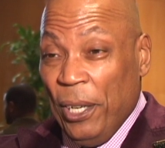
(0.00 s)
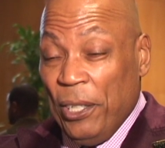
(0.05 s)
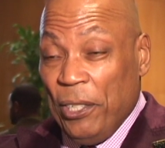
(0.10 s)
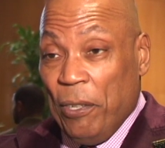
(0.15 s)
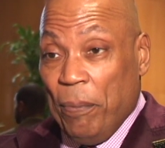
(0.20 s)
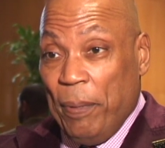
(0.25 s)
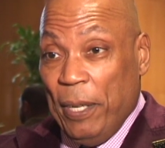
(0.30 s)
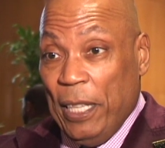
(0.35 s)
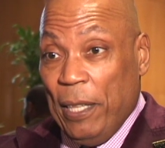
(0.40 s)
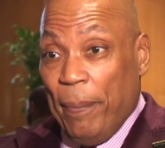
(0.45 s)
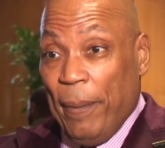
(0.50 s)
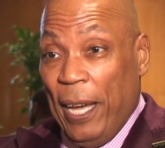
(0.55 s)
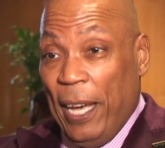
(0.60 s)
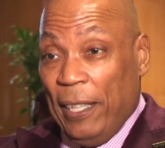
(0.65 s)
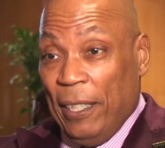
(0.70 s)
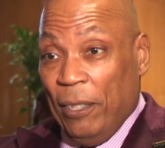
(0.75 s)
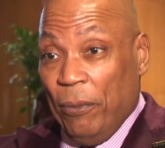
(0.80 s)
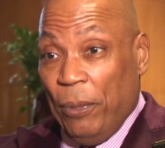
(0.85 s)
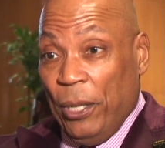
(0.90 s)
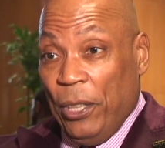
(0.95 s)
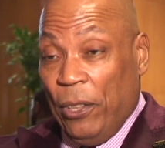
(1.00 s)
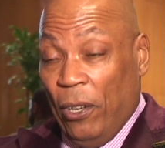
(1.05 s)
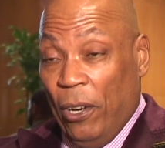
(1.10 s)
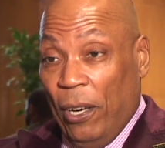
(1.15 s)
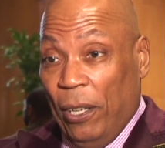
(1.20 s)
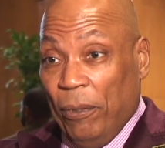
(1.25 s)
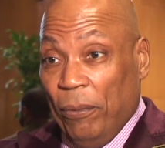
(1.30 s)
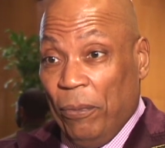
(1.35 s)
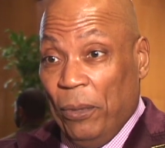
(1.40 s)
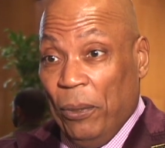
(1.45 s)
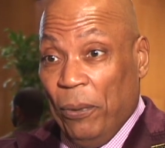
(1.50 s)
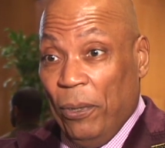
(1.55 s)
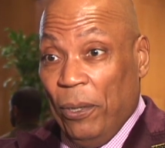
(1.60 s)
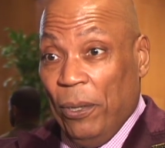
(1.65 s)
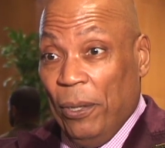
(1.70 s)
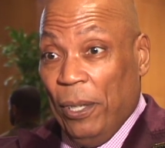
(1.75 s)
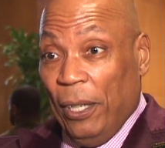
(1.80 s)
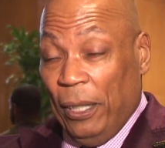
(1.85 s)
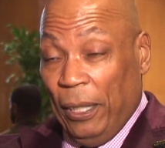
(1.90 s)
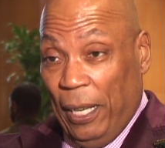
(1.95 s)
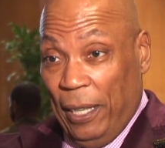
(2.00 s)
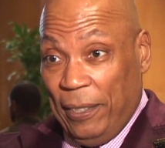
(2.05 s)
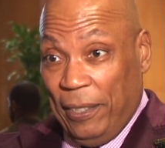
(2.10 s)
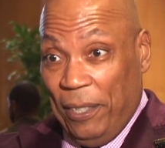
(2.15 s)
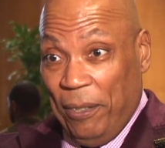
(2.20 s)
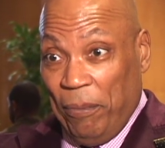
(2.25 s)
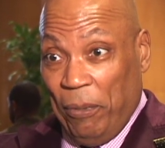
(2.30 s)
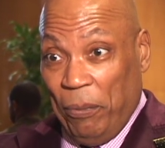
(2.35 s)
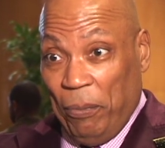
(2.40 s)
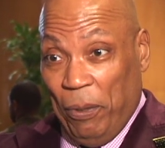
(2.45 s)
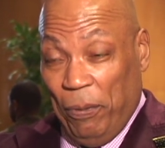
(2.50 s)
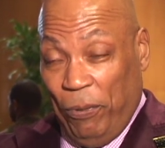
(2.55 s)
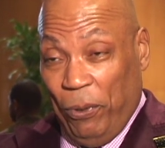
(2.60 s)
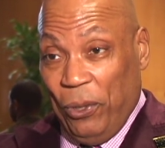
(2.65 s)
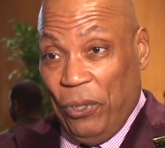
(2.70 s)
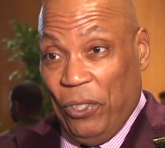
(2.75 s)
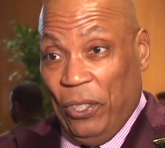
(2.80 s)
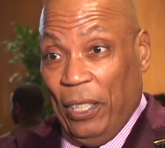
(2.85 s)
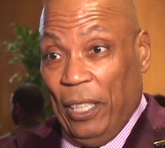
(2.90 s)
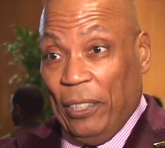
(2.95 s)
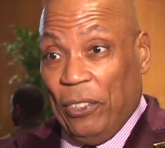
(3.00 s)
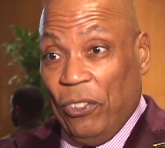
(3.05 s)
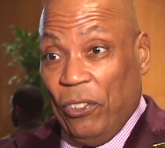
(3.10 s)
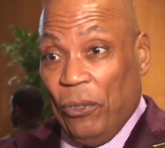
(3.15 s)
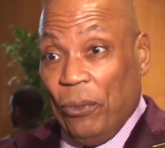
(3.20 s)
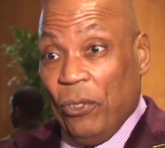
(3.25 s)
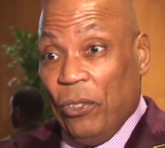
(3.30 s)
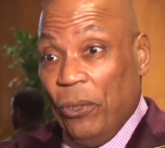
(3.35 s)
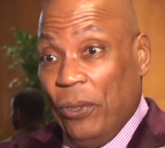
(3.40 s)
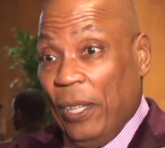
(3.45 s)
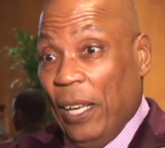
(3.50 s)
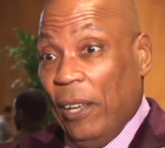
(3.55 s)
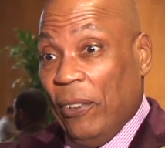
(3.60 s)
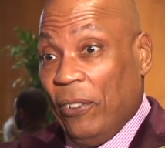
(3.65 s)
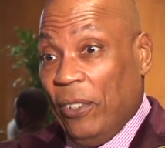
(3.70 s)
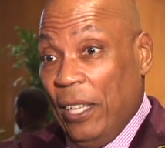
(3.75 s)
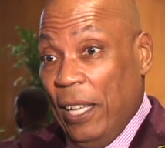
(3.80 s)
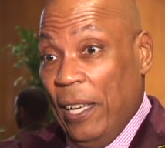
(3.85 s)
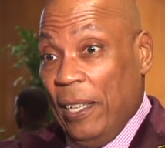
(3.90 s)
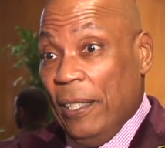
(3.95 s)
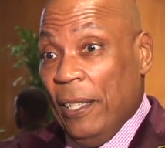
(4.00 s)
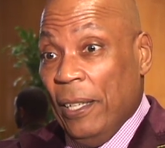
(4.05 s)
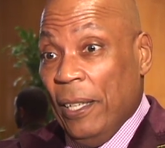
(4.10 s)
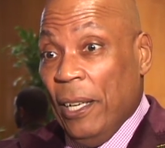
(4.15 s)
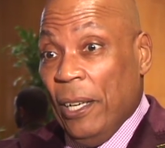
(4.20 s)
to be the man that we thought we were electing when we first elected you in 2008,